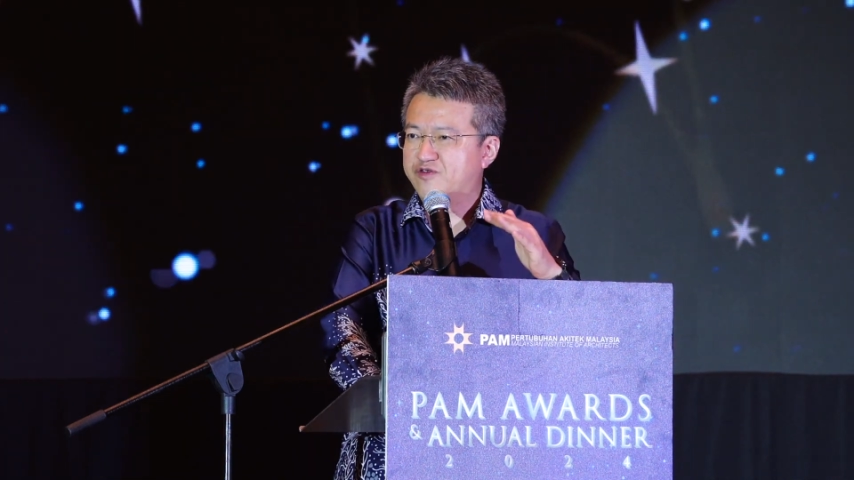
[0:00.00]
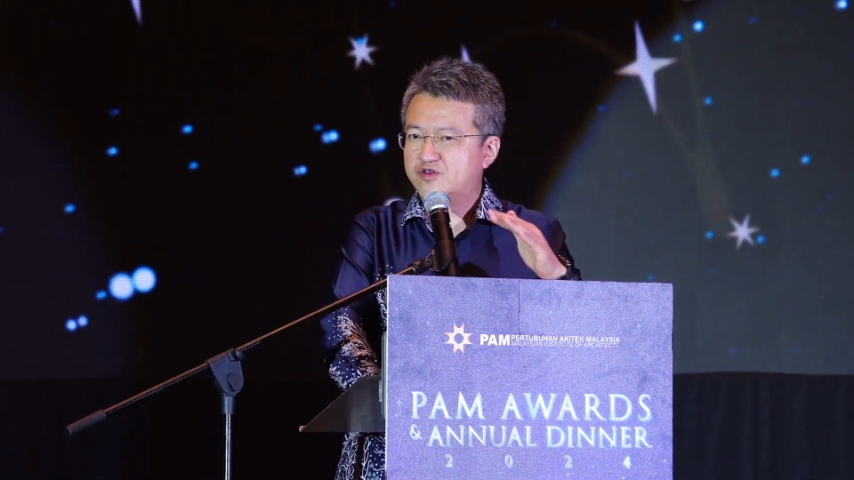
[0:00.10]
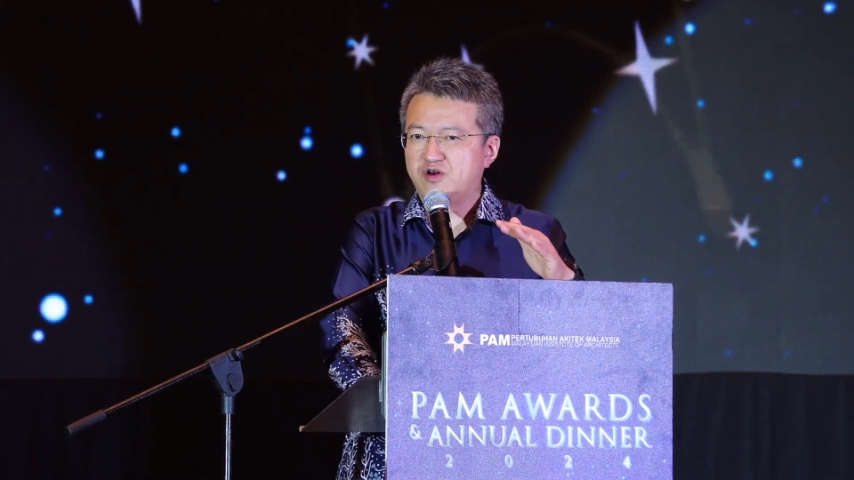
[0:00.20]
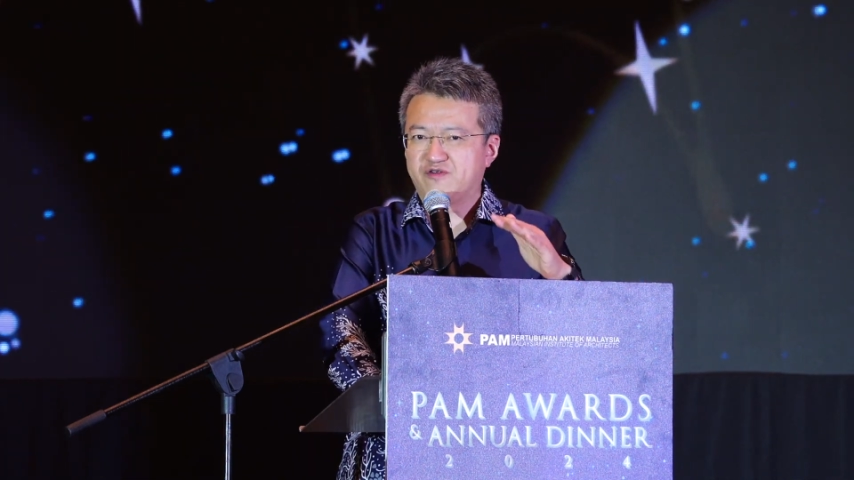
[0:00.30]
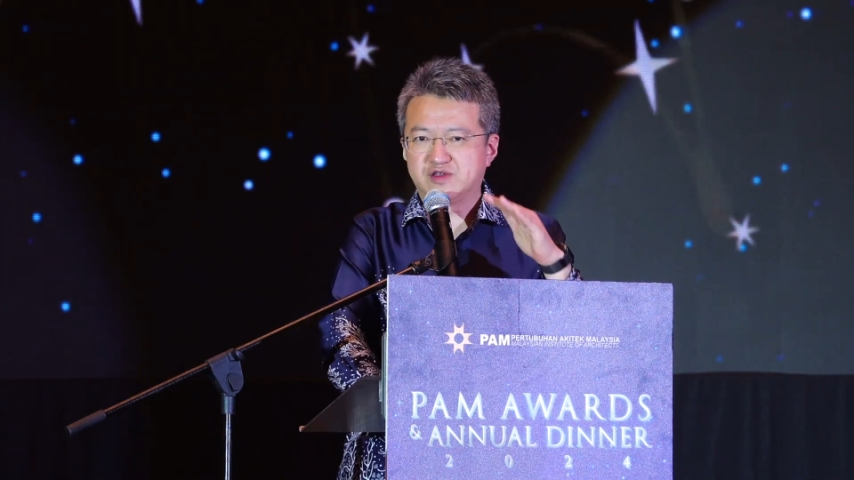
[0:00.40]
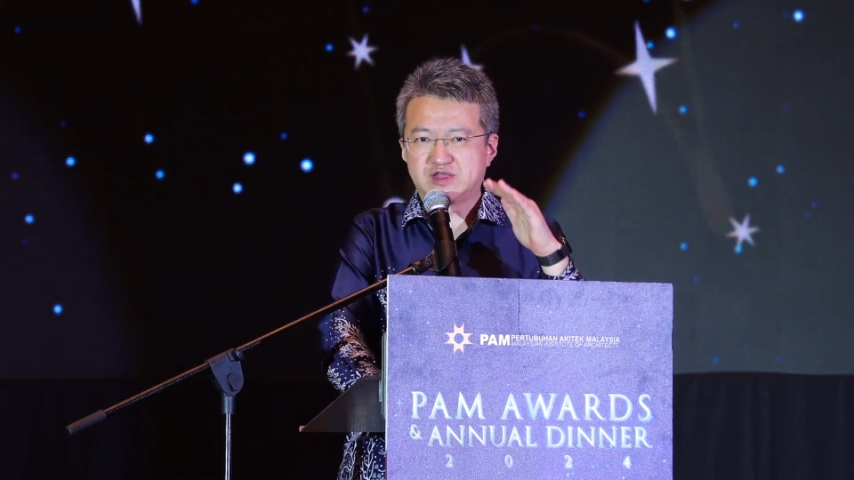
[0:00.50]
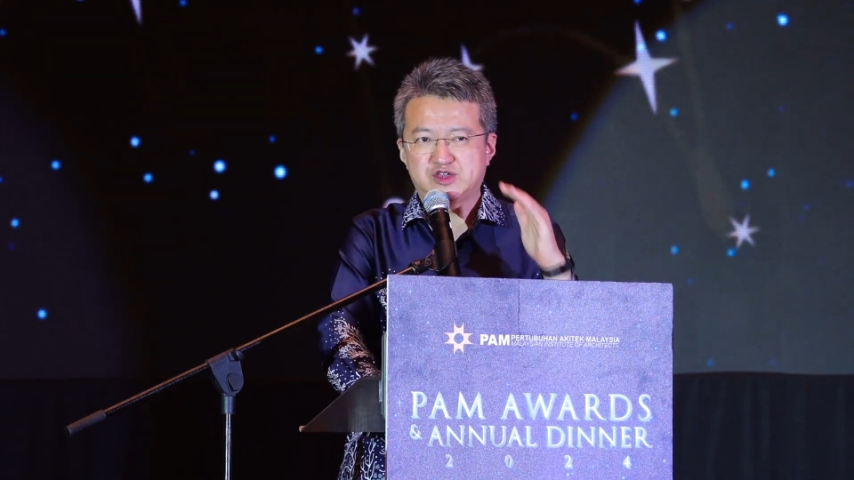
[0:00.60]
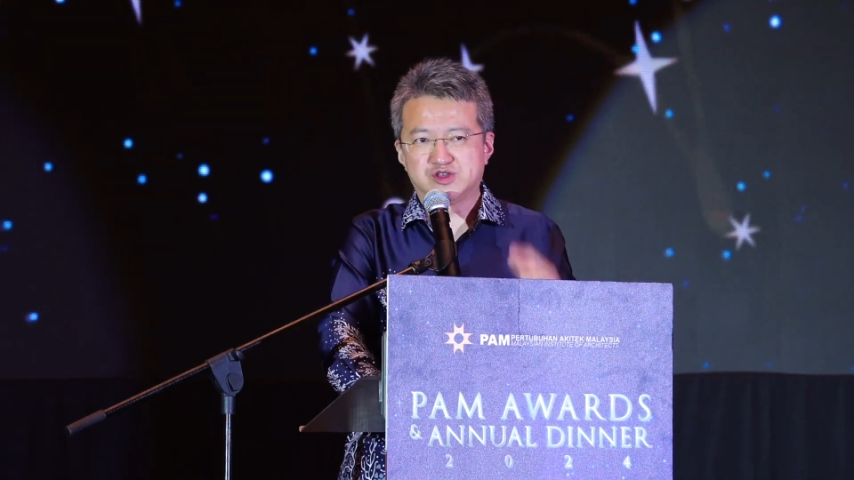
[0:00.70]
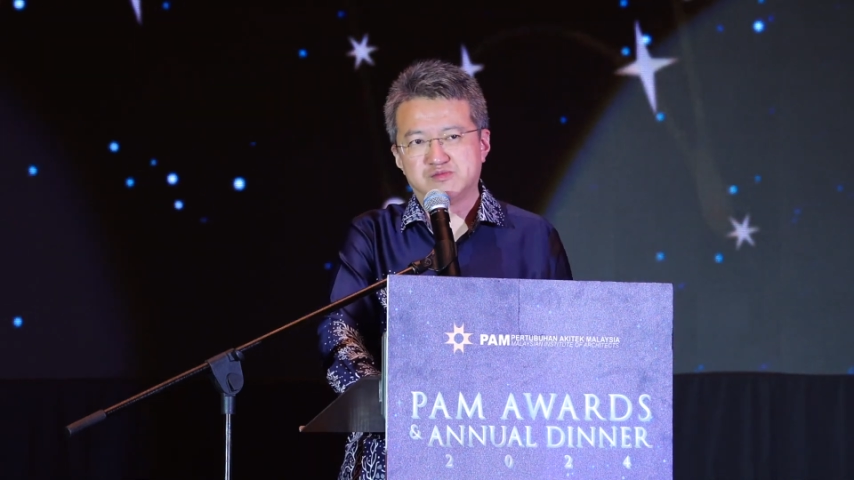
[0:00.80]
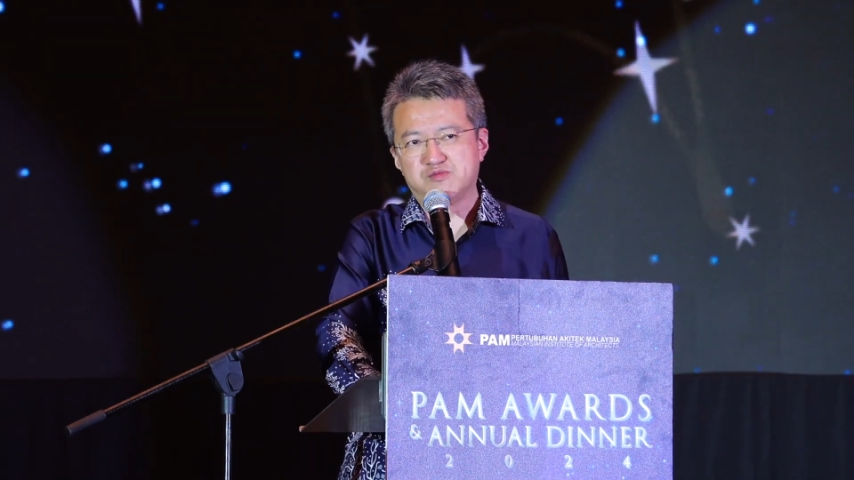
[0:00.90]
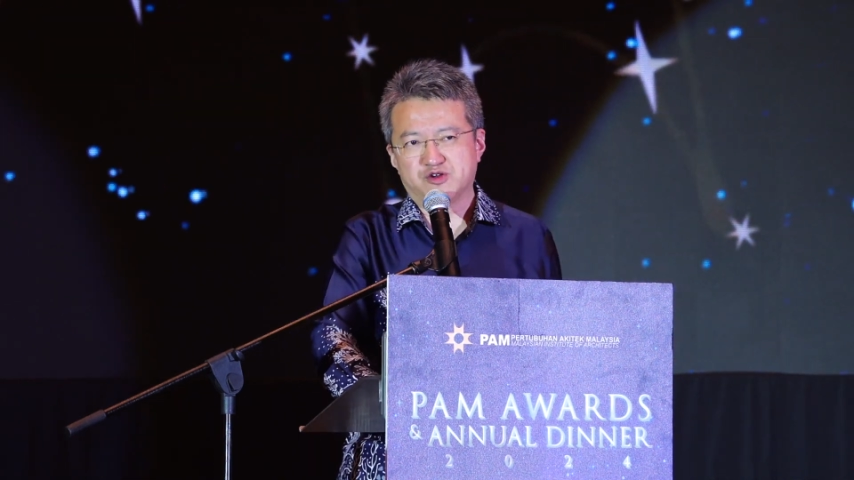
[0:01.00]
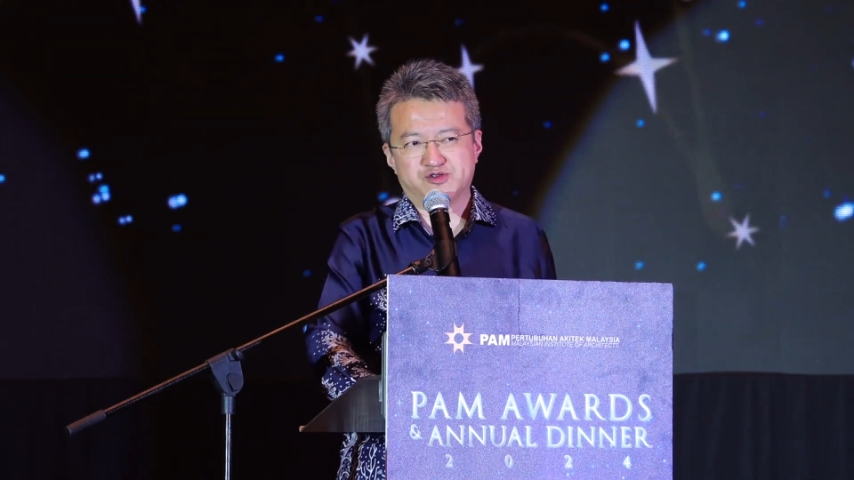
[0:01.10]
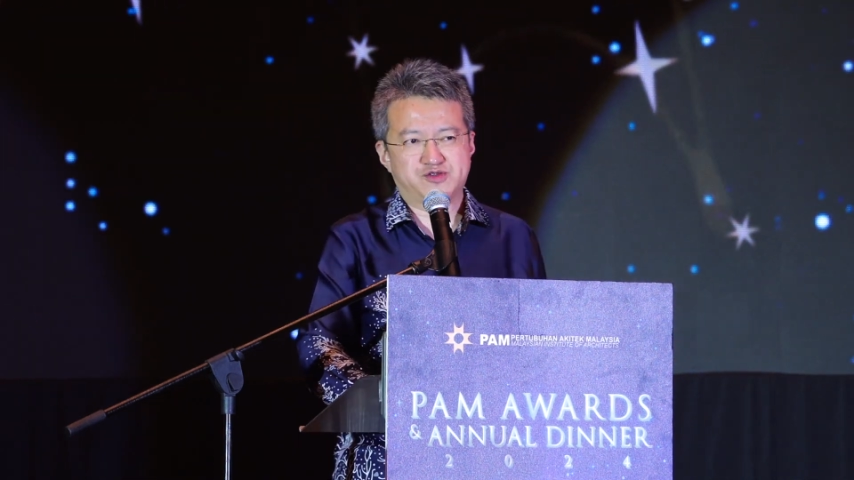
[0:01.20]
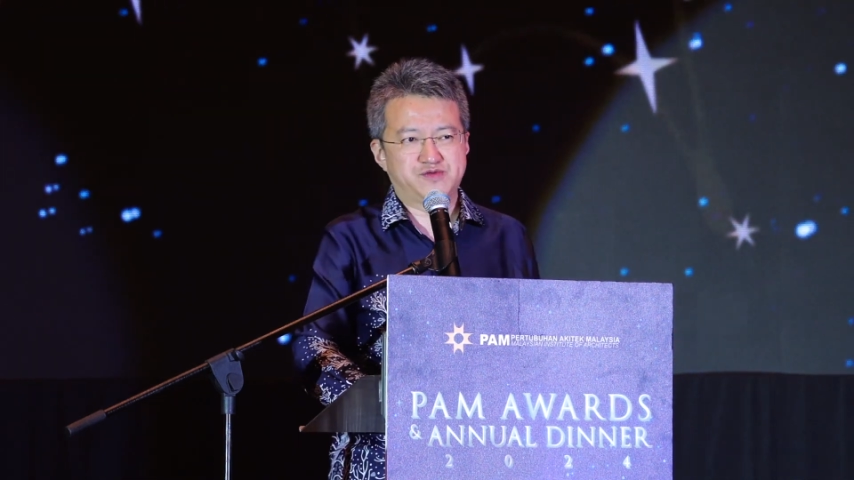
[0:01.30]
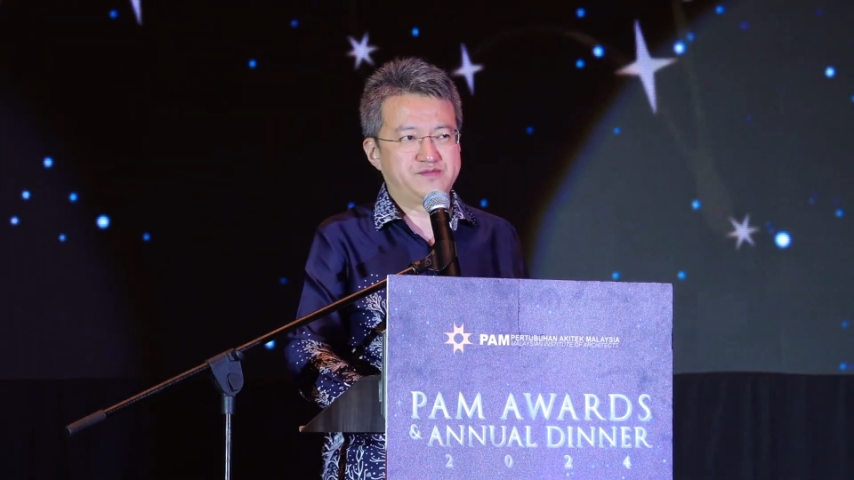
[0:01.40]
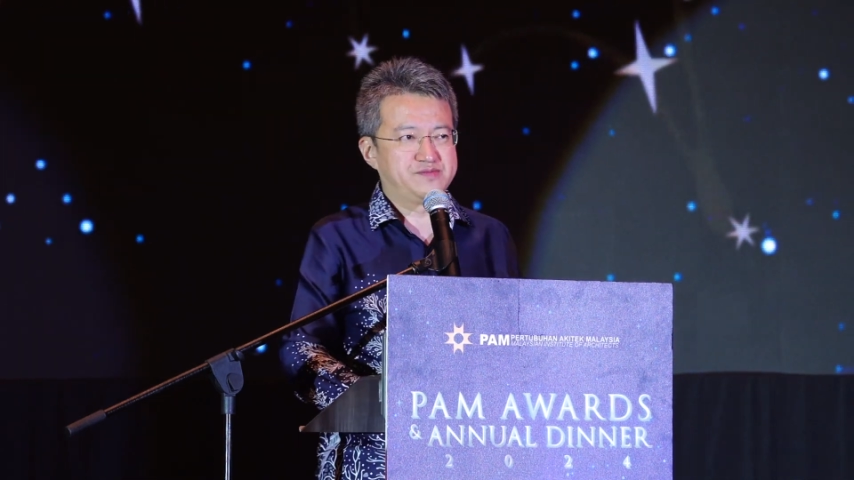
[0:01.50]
view of the National Mosque.